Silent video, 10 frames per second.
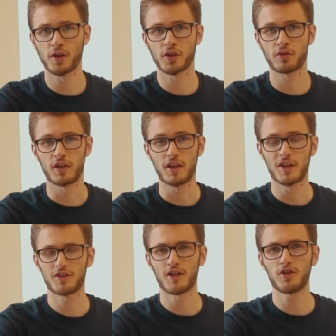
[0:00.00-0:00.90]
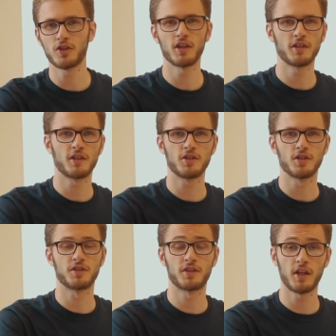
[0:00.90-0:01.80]
of the degree essentially
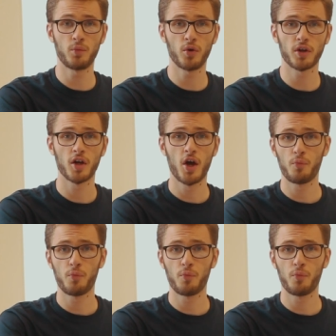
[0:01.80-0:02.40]
teaches teamwork,